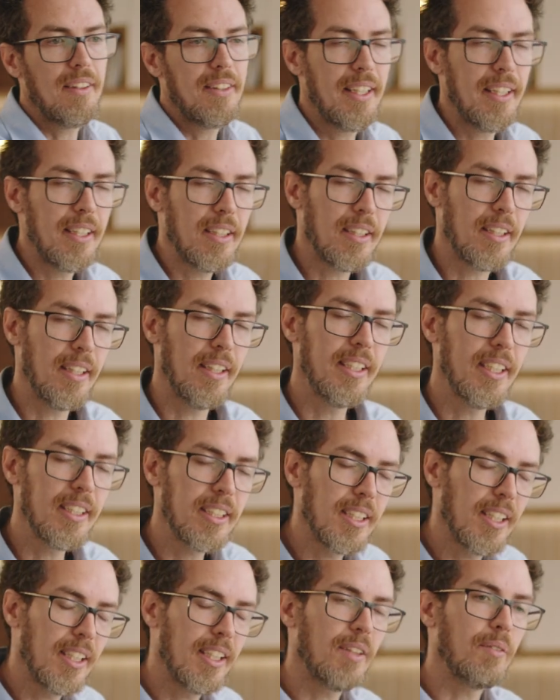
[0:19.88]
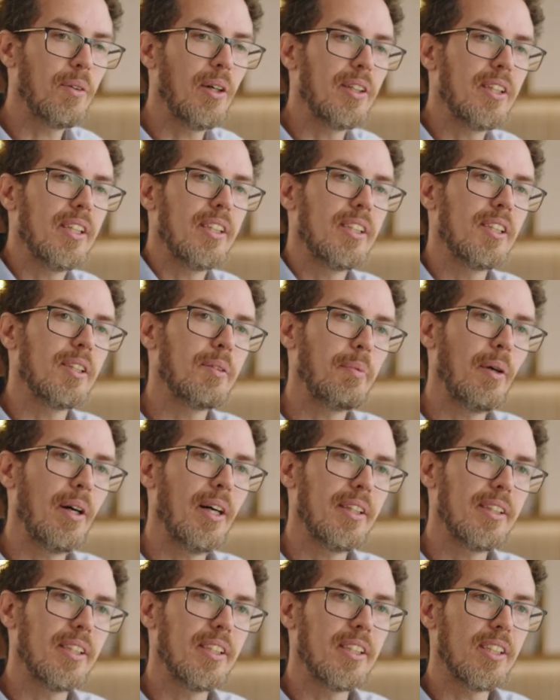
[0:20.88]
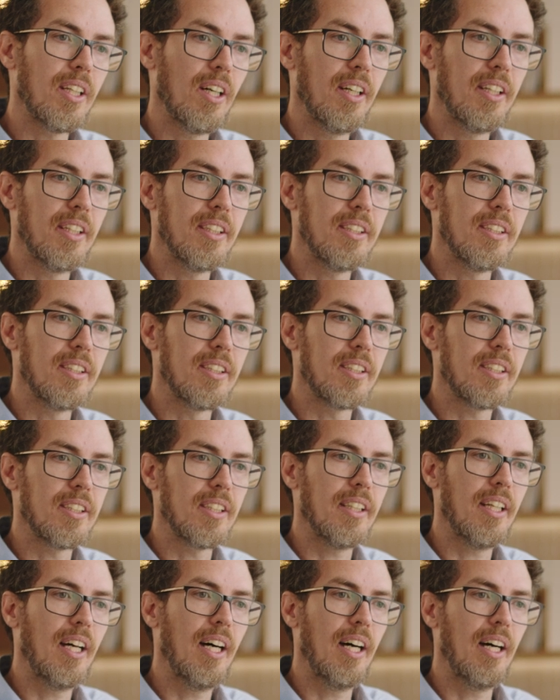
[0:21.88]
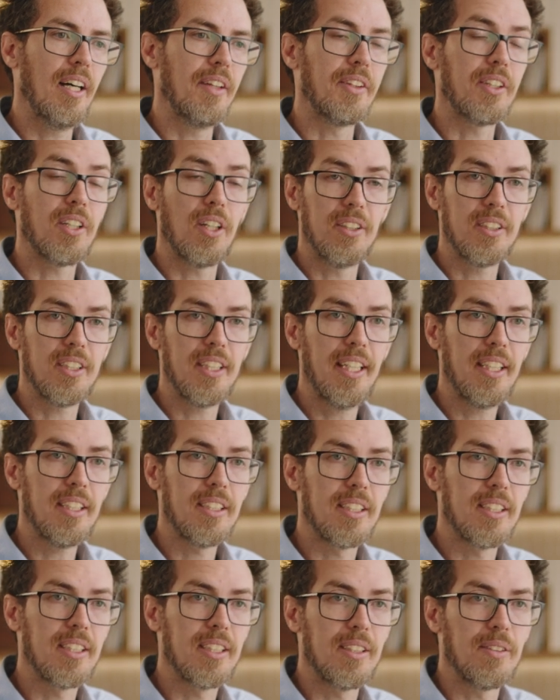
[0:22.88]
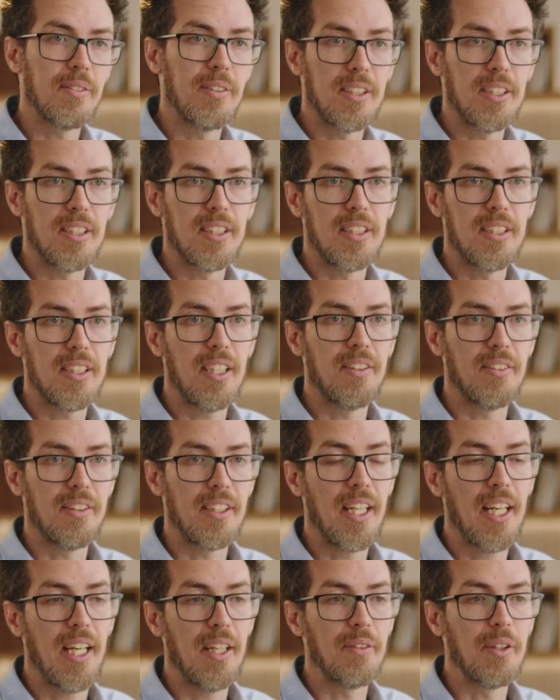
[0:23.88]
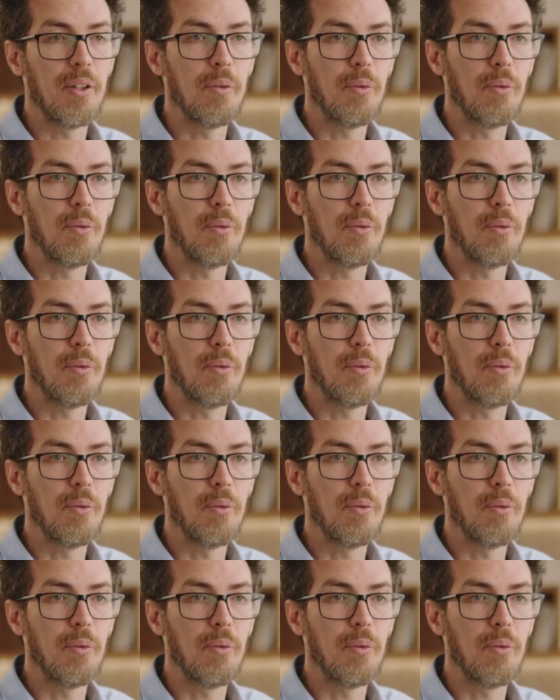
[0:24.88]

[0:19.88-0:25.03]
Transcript: think initially what inspired design is the context, which is generally how we